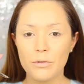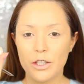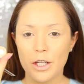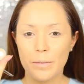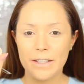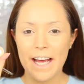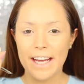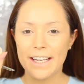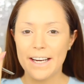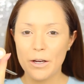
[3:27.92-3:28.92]
now I'm just going to be
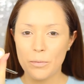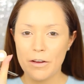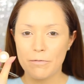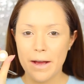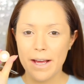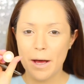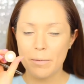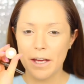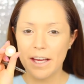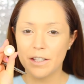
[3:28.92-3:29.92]
taking a little bit of
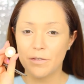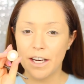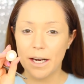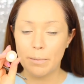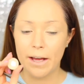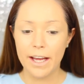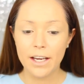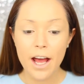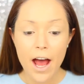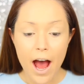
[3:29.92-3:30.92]
Makeup Geek's Vanilla
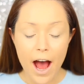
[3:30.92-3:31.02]
Bean,